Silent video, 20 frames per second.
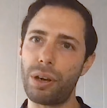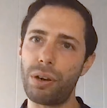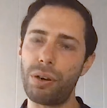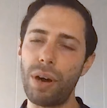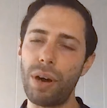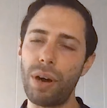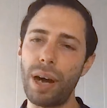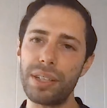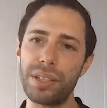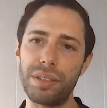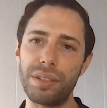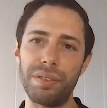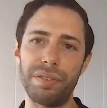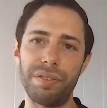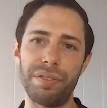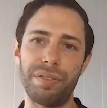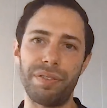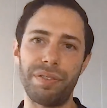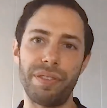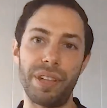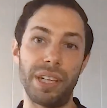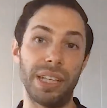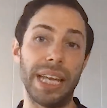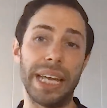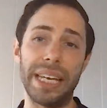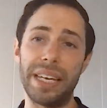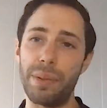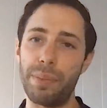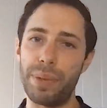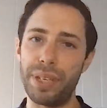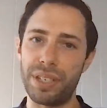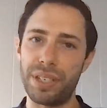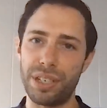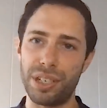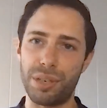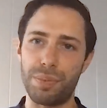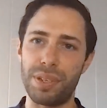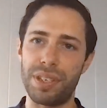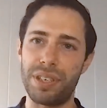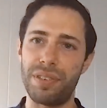crux of the Lendi business
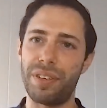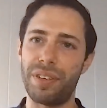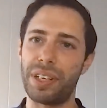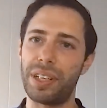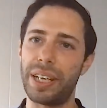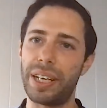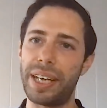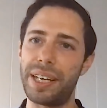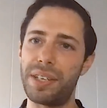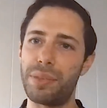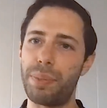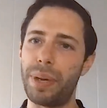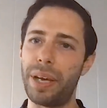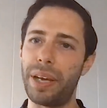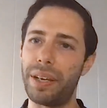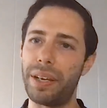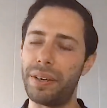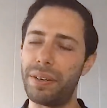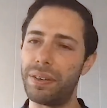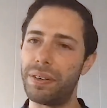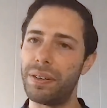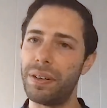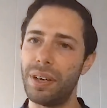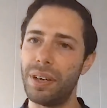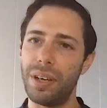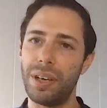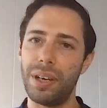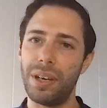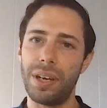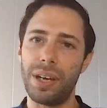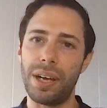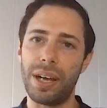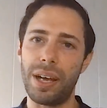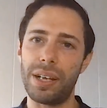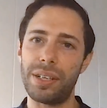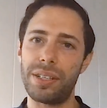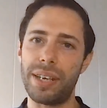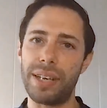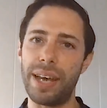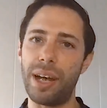specifically has been
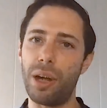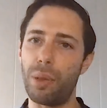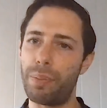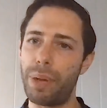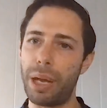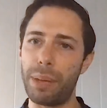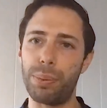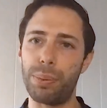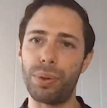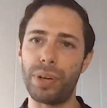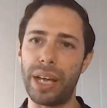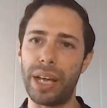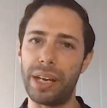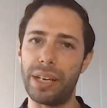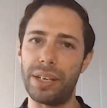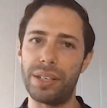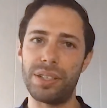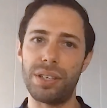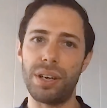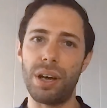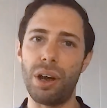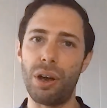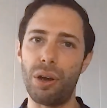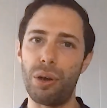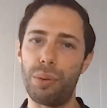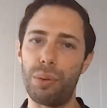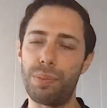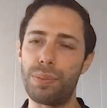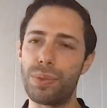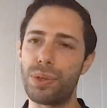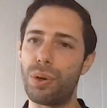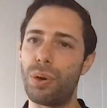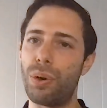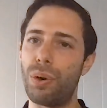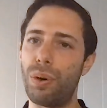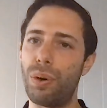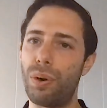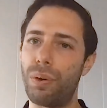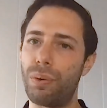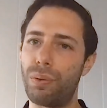to help people get into homes
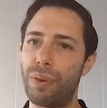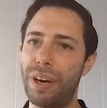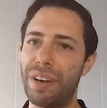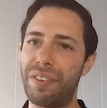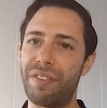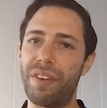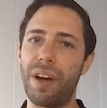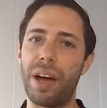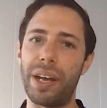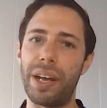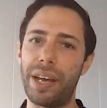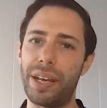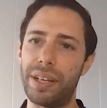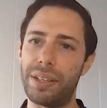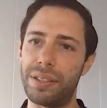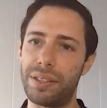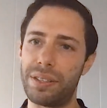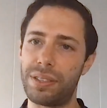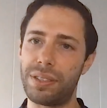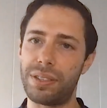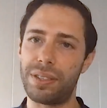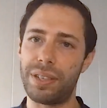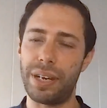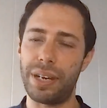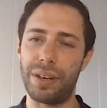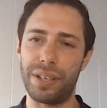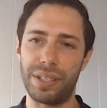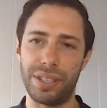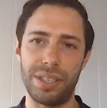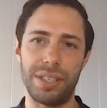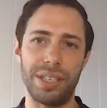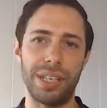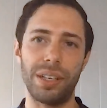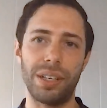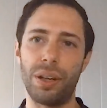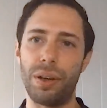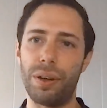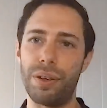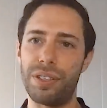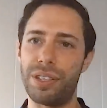or refinance their existing
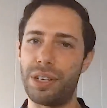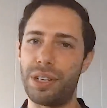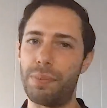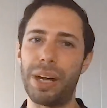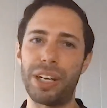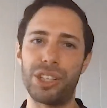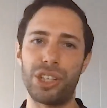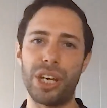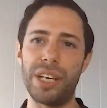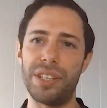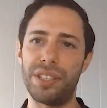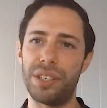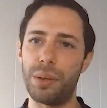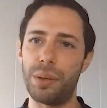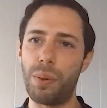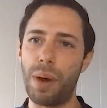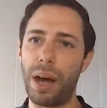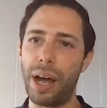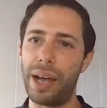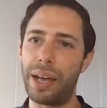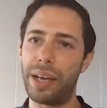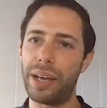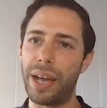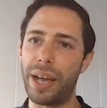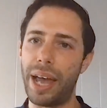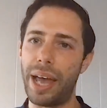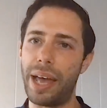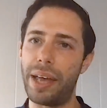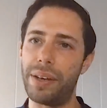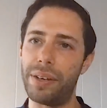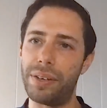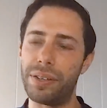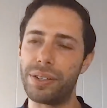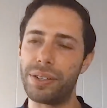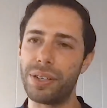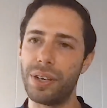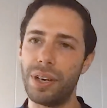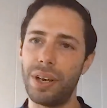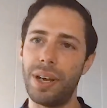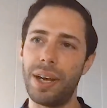loans in a much easier way. And
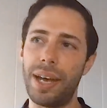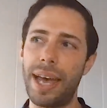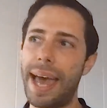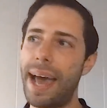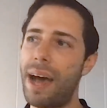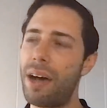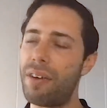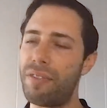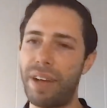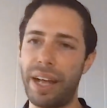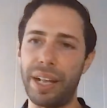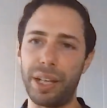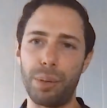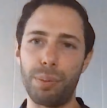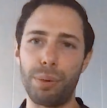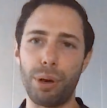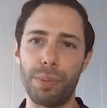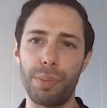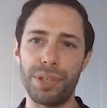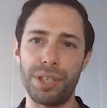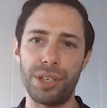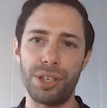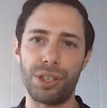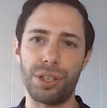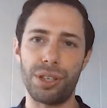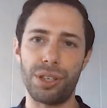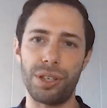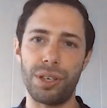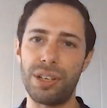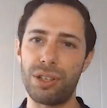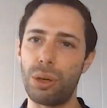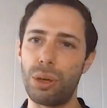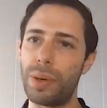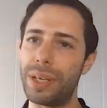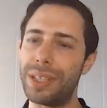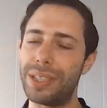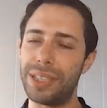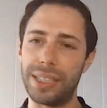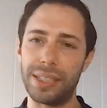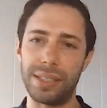our value proposition has
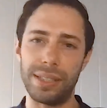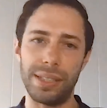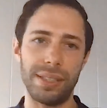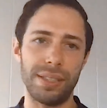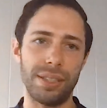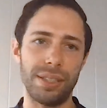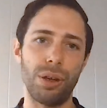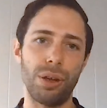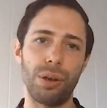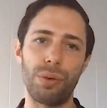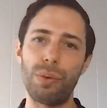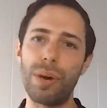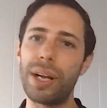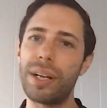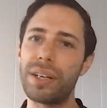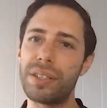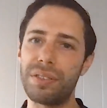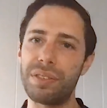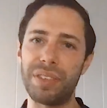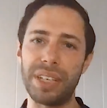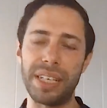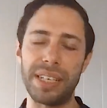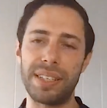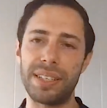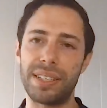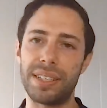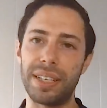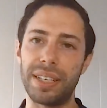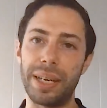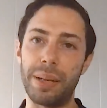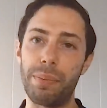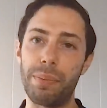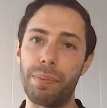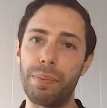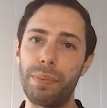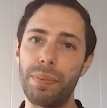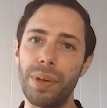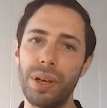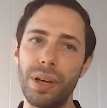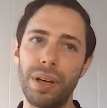always existed on relatively
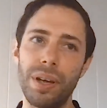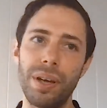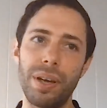slim